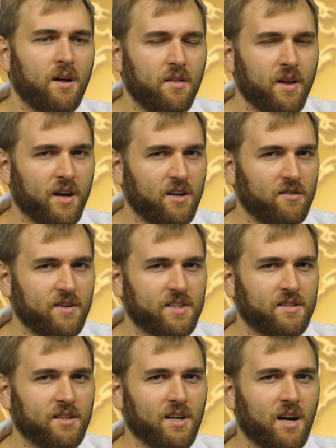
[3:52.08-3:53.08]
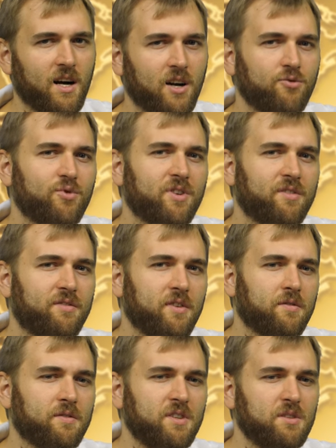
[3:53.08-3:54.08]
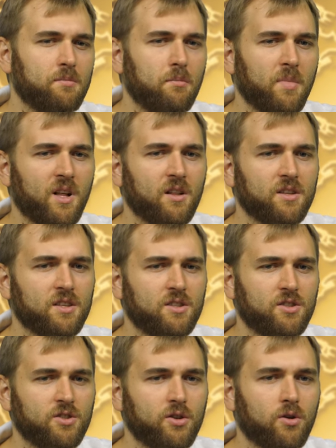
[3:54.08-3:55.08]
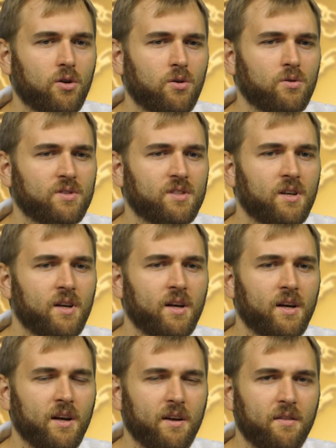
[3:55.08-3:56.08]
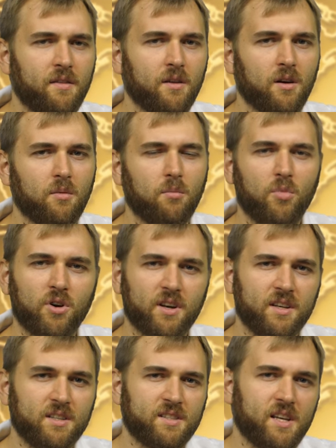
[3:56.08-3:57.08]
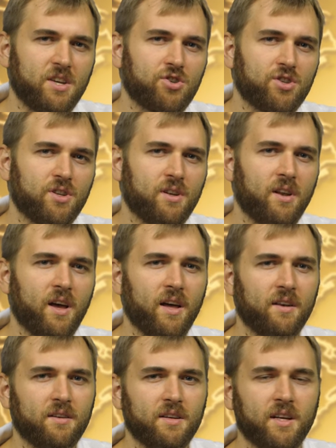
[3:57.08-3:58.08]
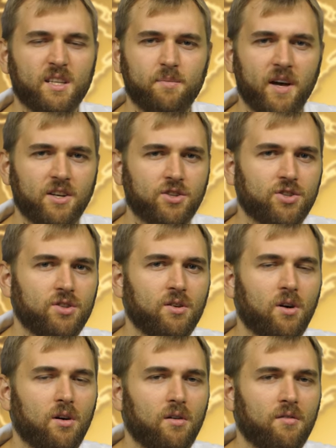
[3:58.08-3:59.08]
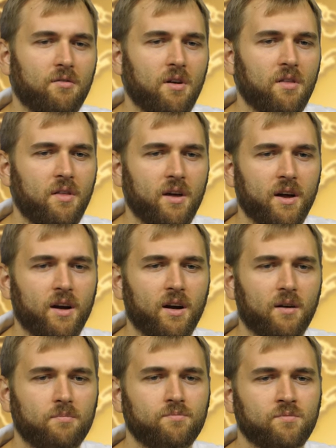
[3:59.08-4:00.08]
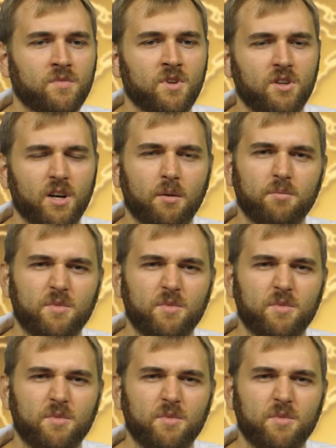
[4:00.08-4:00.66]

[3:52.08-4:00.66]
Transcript: they are investing 150 million euros in the modernization and the expansion of their yeah,